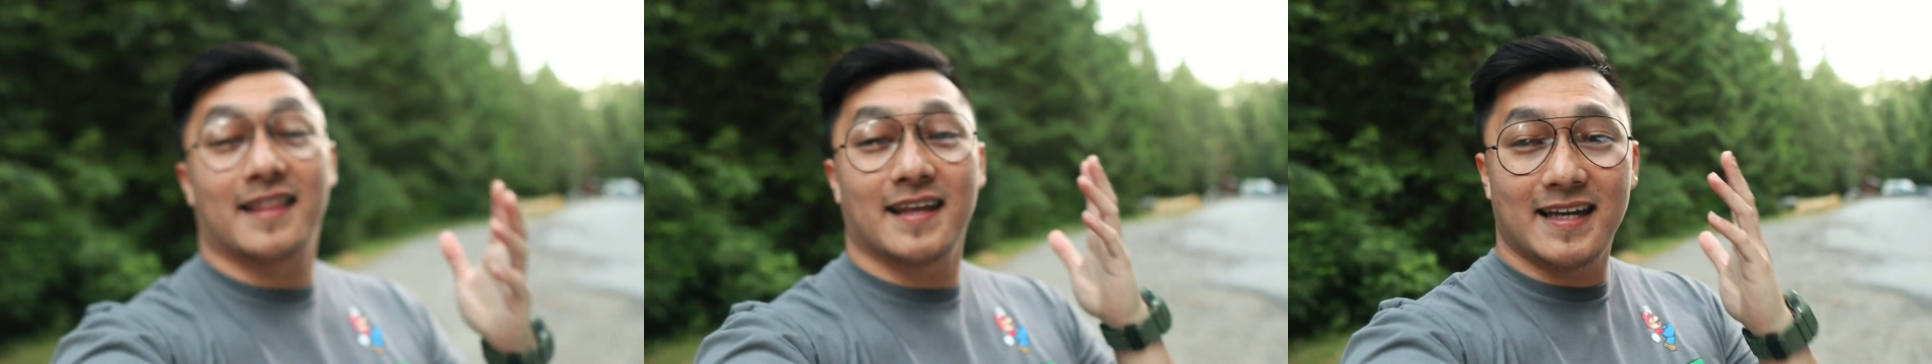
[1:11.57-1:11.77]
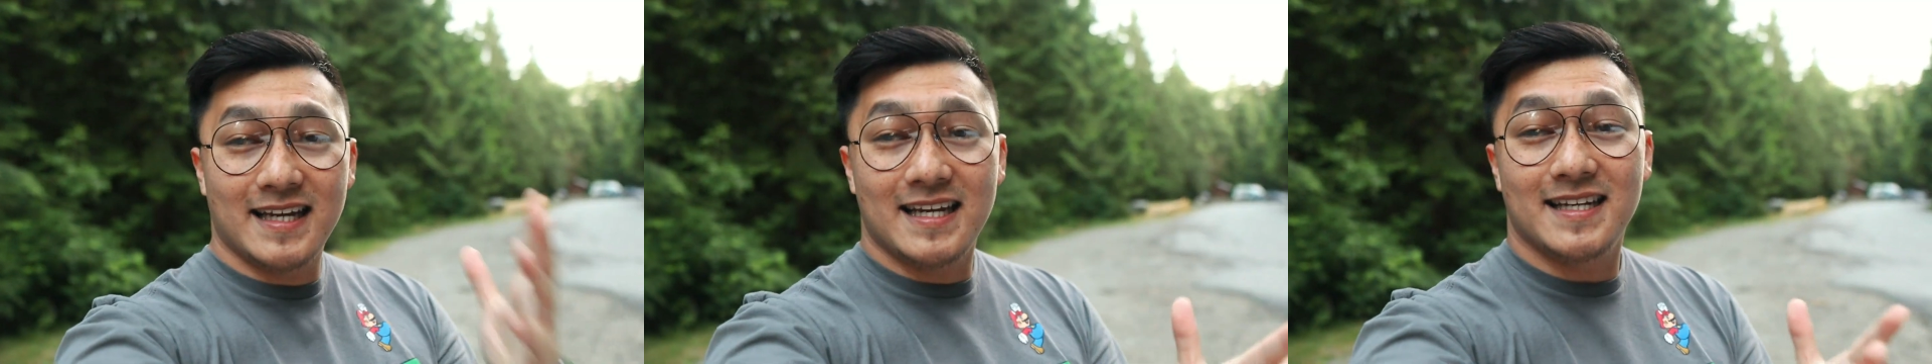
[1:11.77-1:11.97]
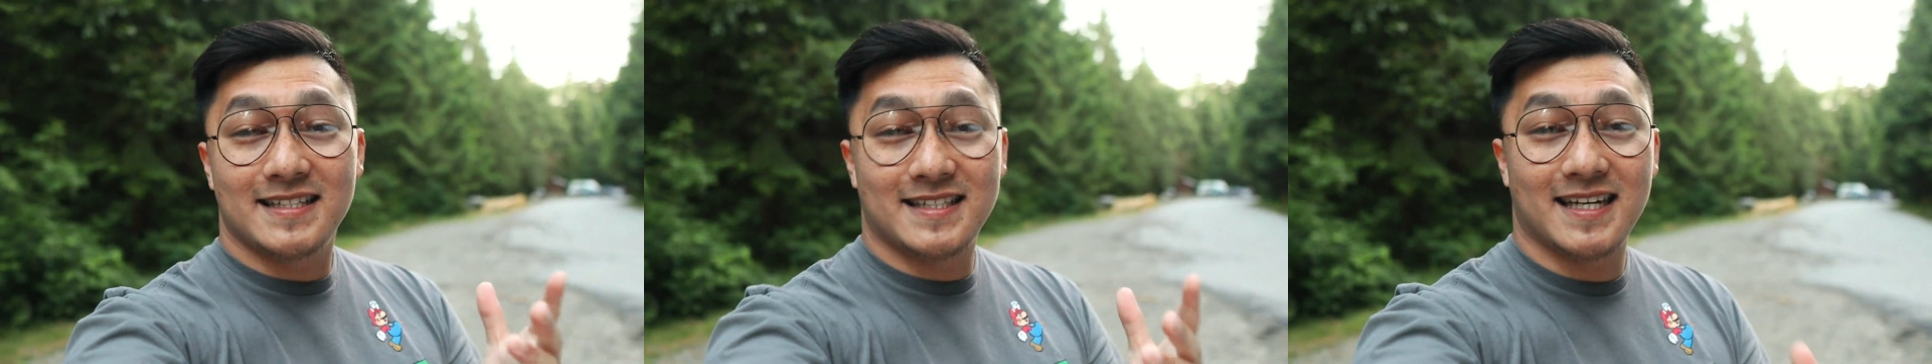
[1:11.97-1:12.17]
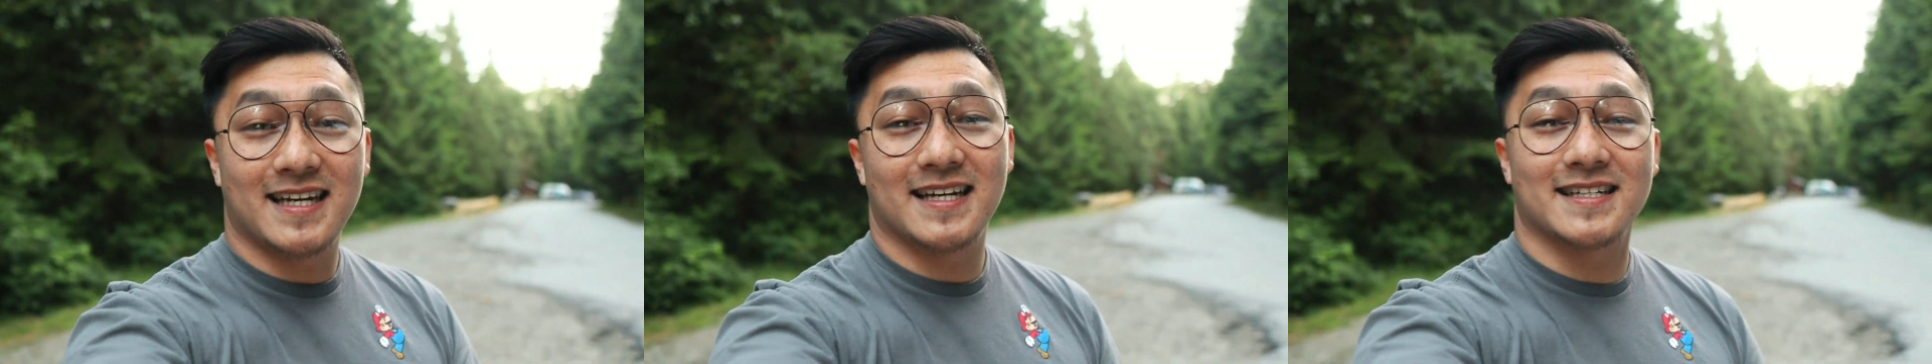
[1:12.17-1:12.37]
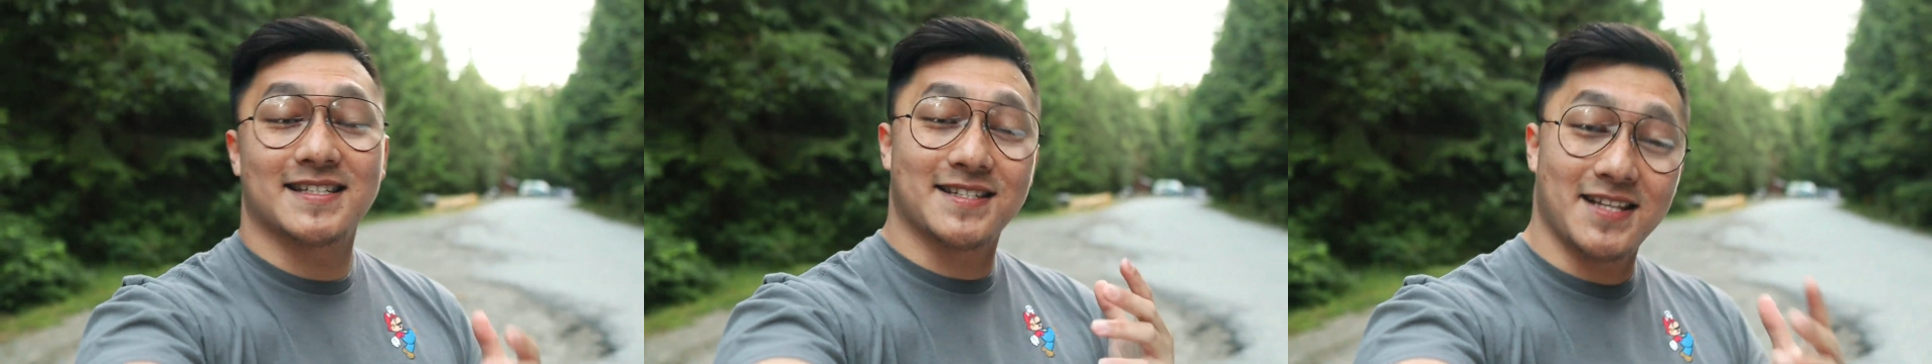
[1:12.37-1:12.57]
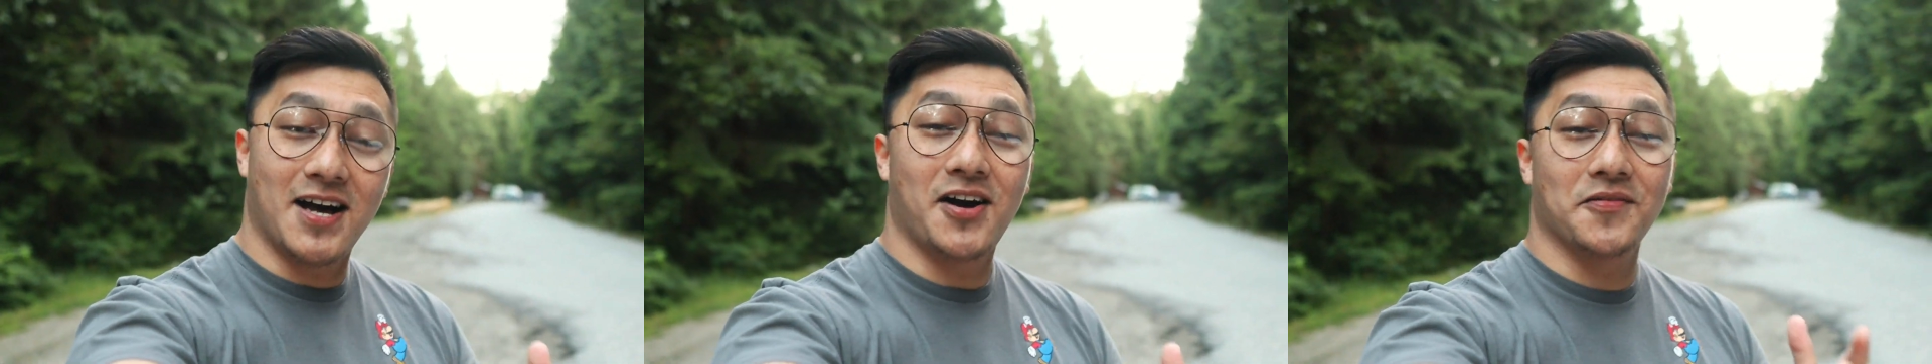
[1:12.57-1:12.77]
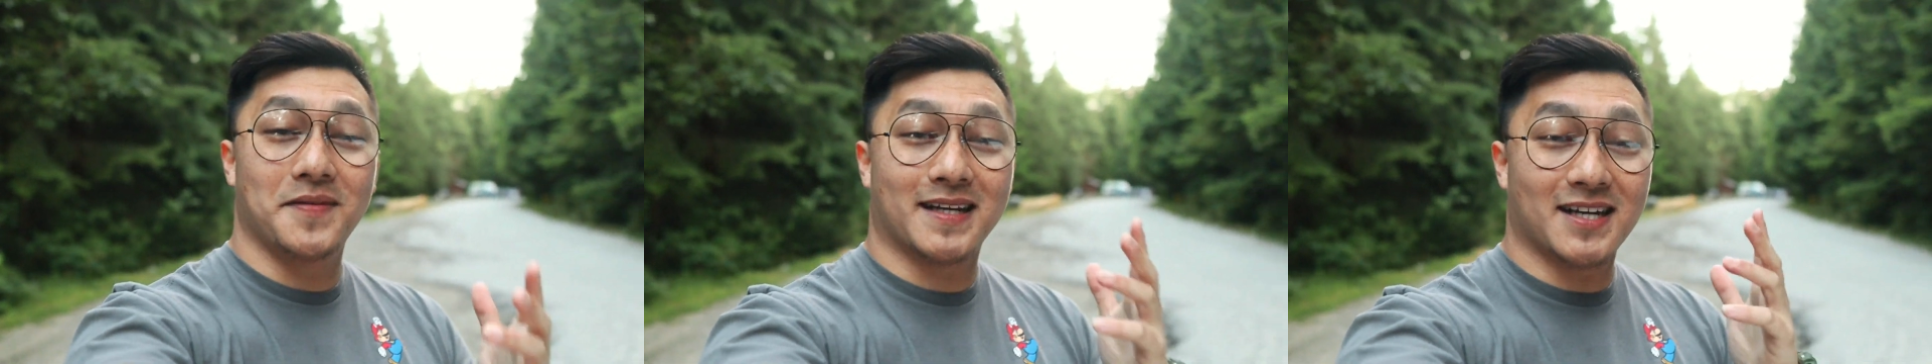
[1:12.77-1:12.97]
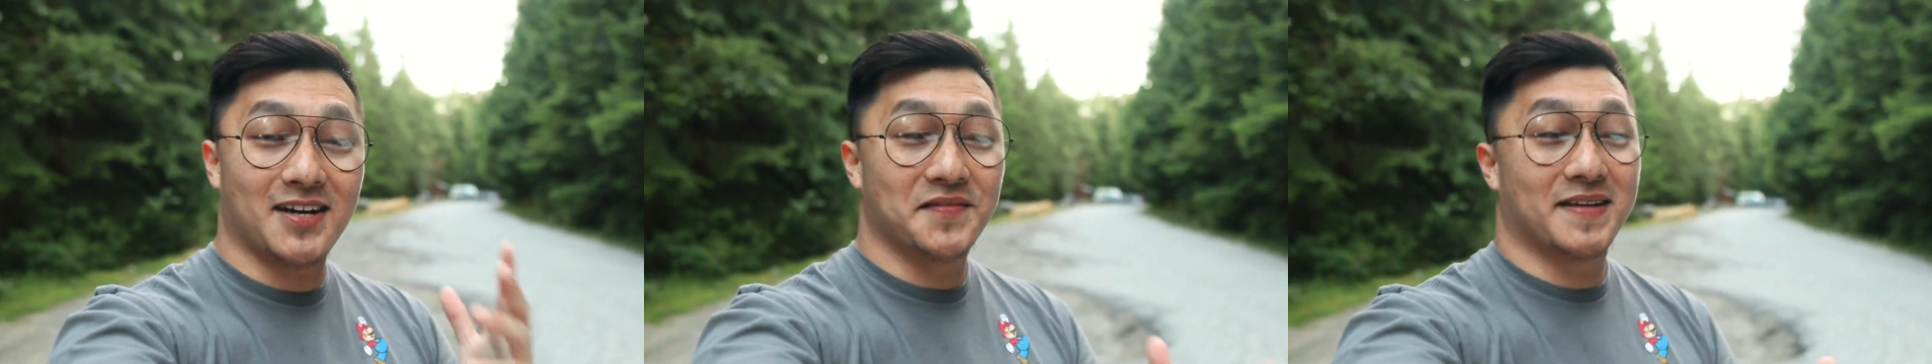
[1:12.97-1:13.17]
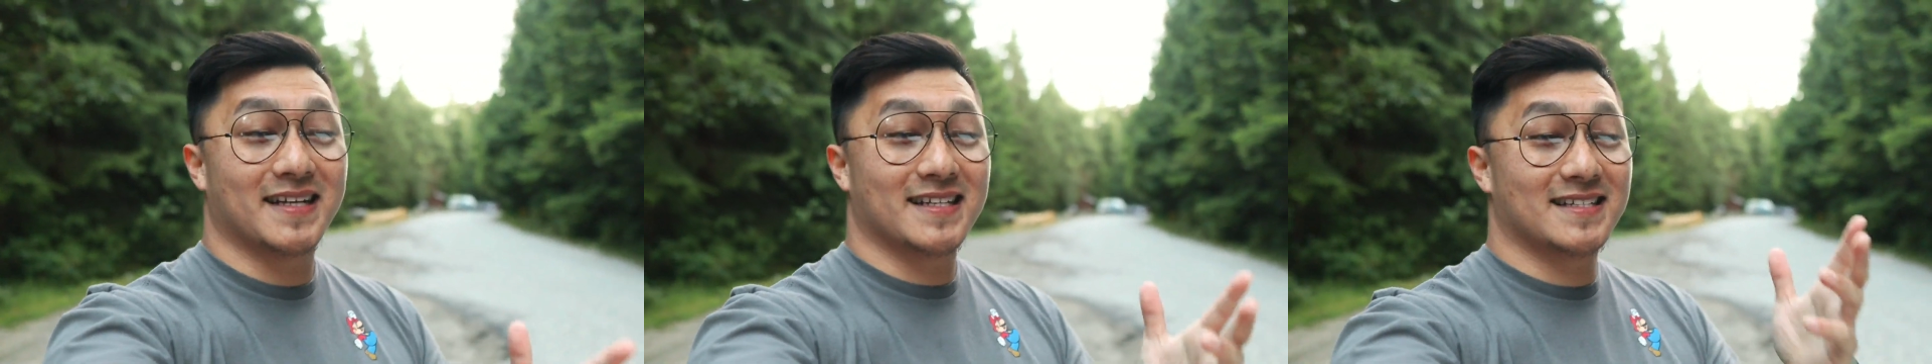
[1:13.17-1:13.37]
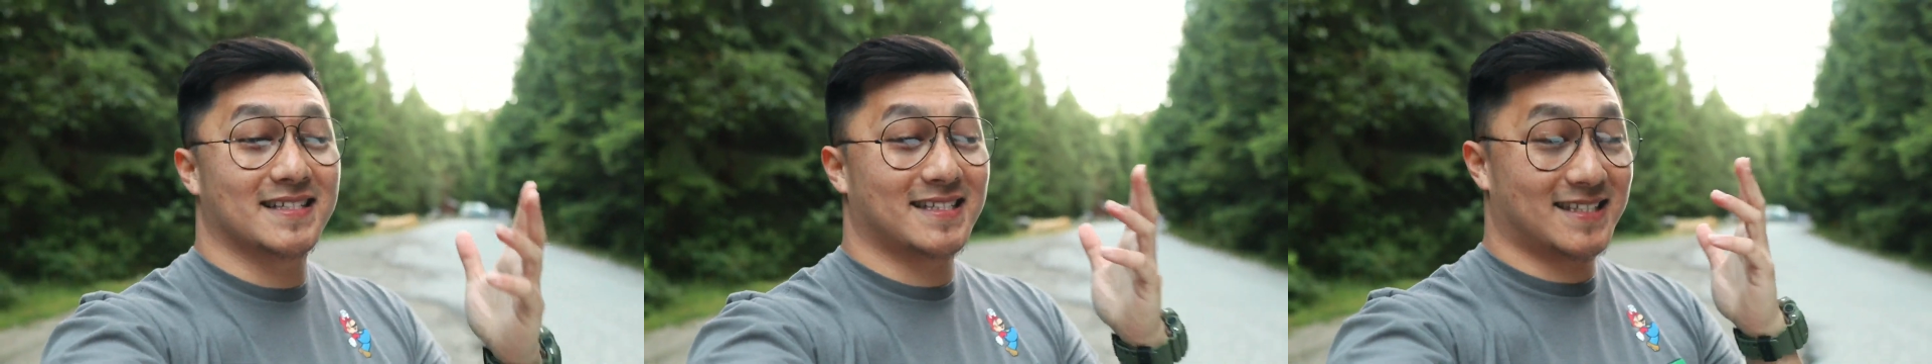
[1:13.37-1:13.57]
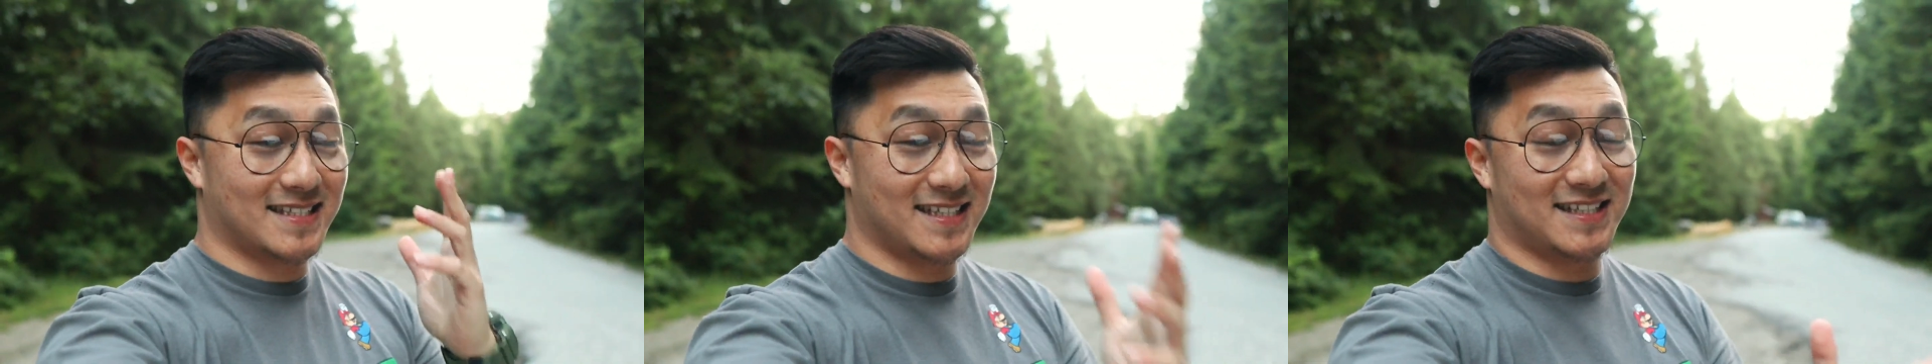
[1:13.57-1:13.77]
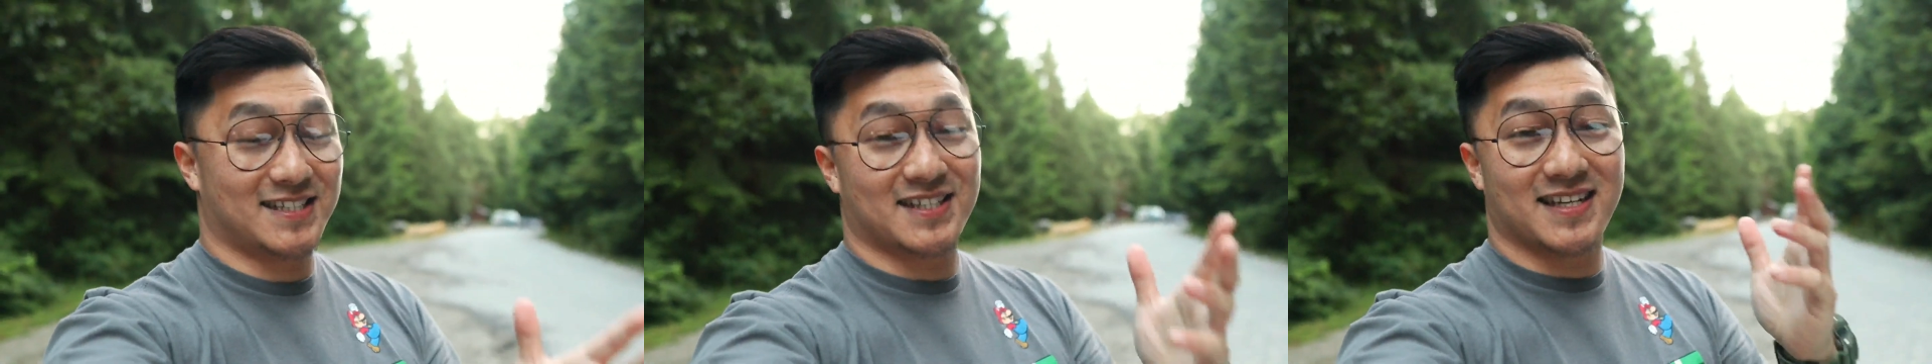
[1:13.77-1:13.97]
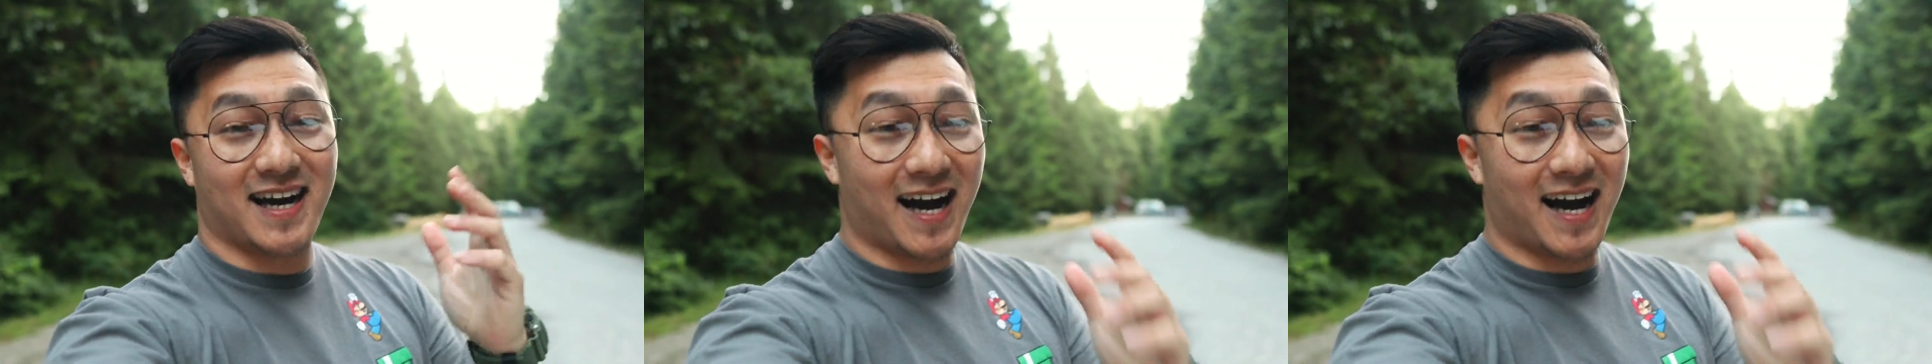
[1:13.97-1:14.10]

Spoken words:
The EG is now becoming such an